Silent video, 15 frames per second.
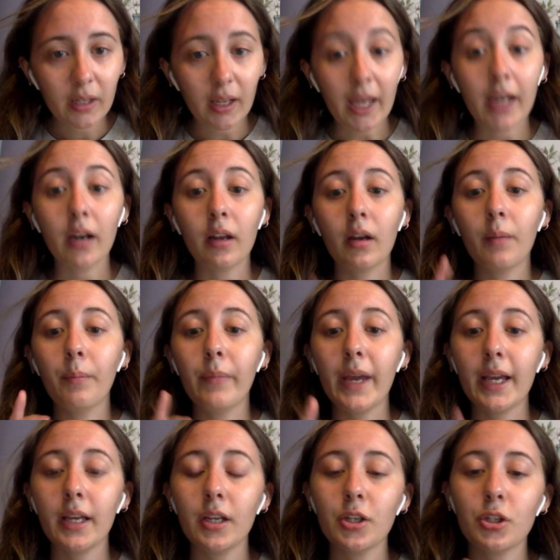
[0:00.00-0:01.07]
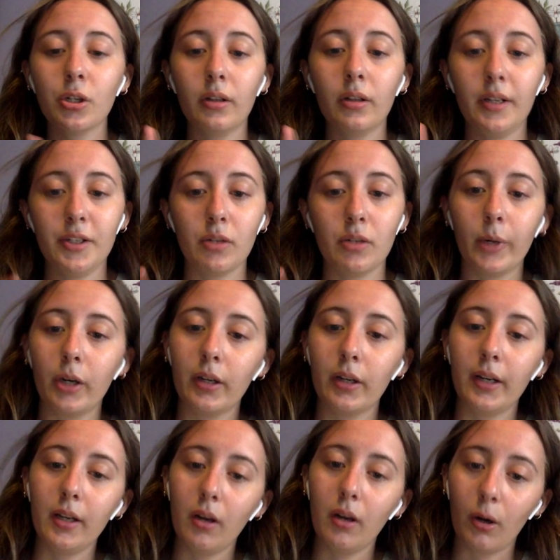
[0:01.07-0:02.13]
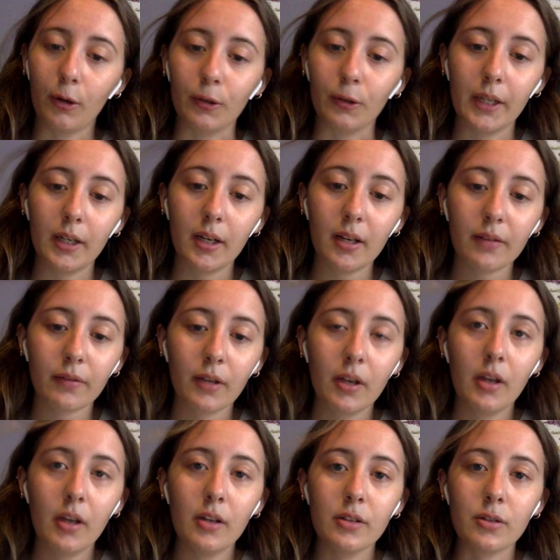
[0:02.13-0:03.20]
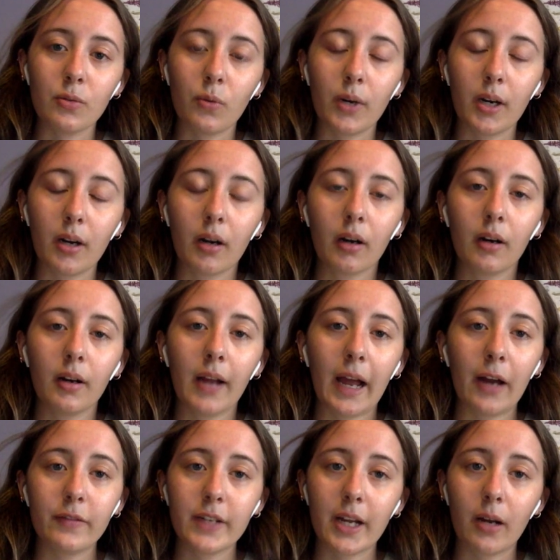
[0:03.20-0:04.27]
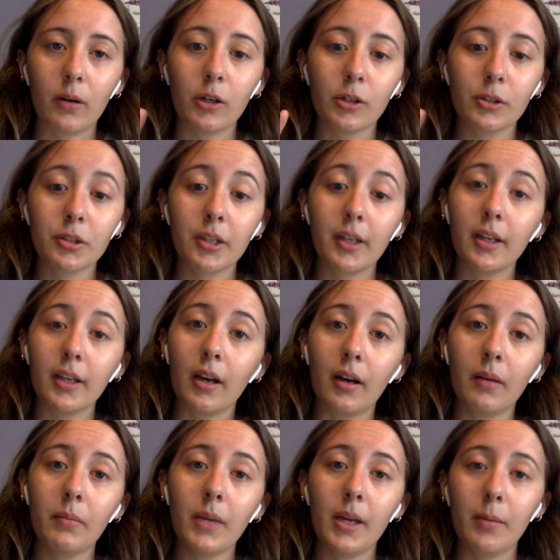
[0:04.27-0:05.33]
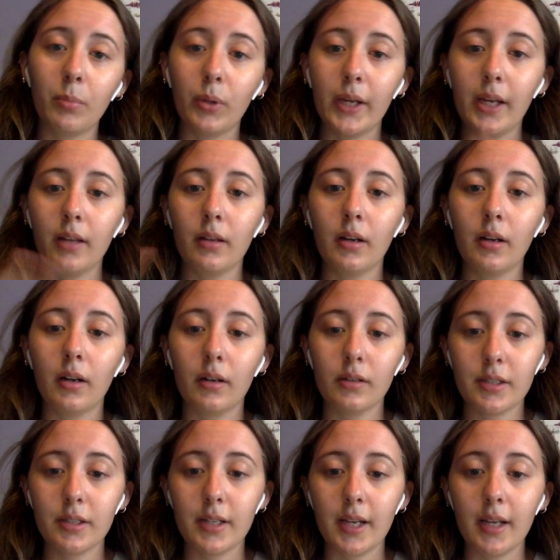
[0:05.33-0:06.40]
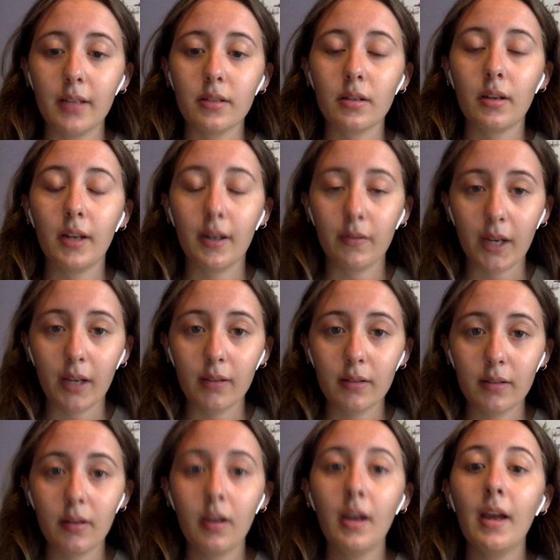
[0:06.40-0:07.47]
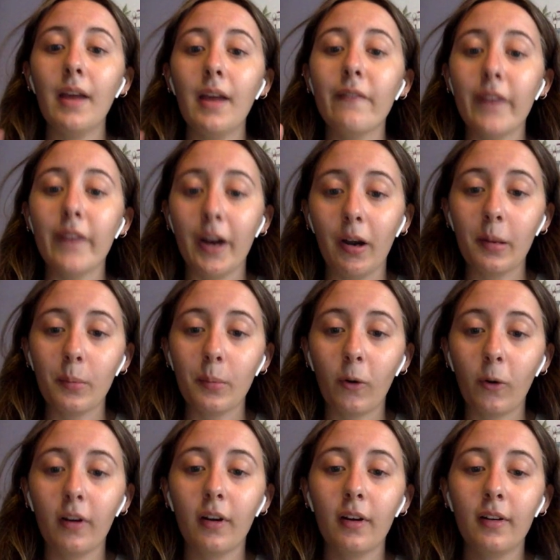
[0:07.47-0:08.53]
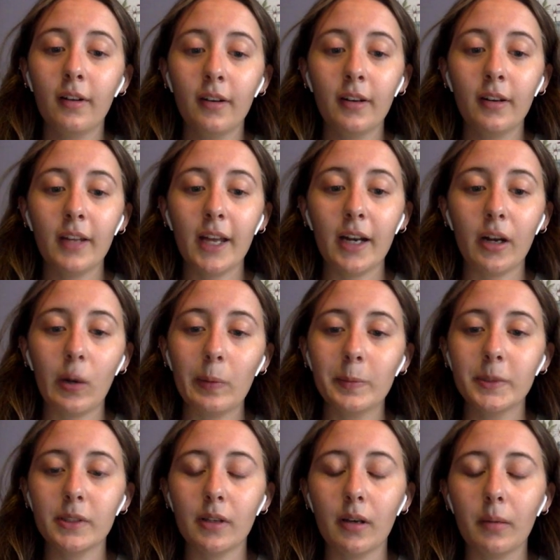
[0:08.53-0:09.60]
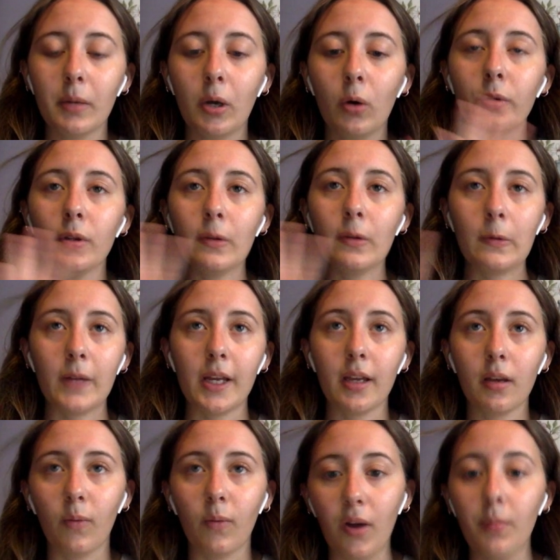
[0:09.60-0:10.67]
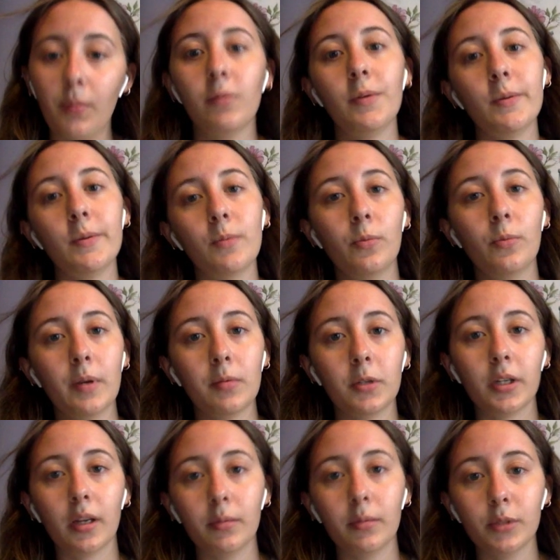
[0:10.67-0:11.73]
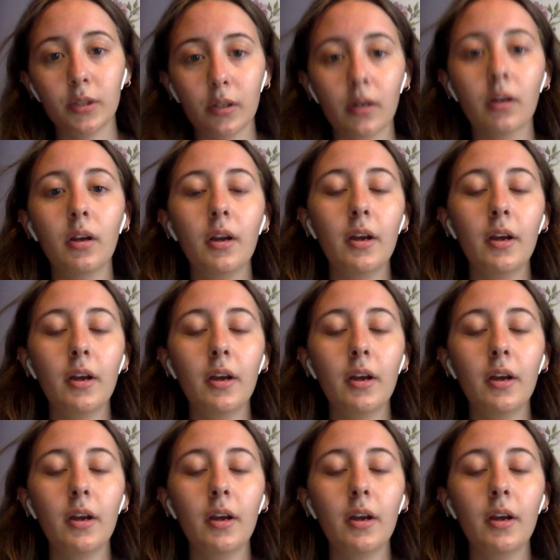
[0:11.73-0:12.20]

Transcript: and making sure that you're marketing early enough to where out of towners can come and plan their stays in advance. Very important. That helps a whole new like realm of people be able to come to your